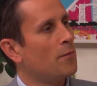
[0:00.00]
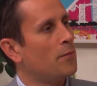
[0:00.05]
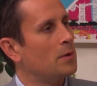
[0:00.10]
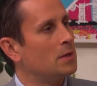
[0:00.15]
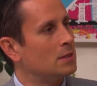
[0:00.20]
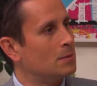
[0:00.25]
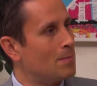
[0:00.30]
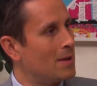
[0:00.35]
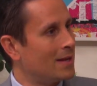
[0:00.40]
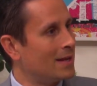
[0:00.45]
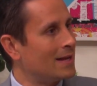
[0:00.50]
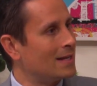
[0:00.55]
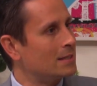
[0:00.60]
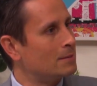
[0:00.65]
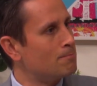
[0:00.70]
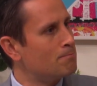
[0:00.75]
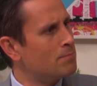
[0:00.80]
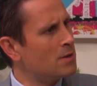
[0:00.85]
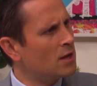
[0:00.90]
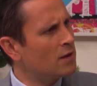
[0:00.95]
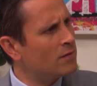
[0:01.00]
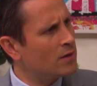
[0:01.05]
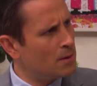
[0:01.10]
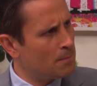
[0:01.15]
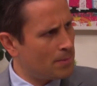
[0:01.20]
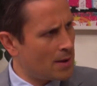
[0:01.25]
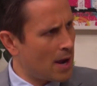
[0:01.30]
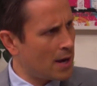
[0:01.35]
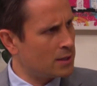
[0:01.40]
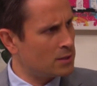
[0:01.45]
but it's making as big of an
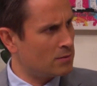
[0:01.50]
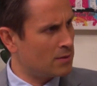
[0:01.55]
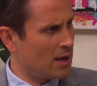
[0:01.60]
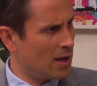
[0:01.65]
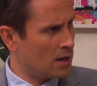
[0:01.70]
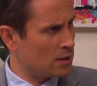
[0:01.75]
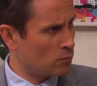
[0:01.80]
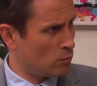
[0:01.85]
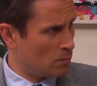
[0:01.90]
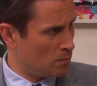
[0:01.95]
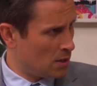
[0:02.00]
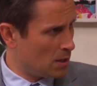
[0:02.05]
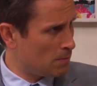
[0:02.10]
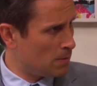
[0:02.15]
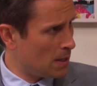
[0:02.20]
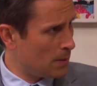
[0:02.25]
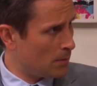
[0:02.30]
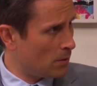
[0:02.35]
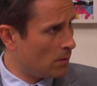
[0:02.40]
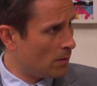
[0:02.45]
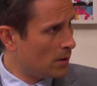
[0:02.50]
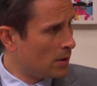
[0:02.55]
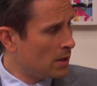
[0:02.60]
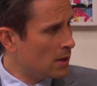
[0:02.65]
impact as you can with many people.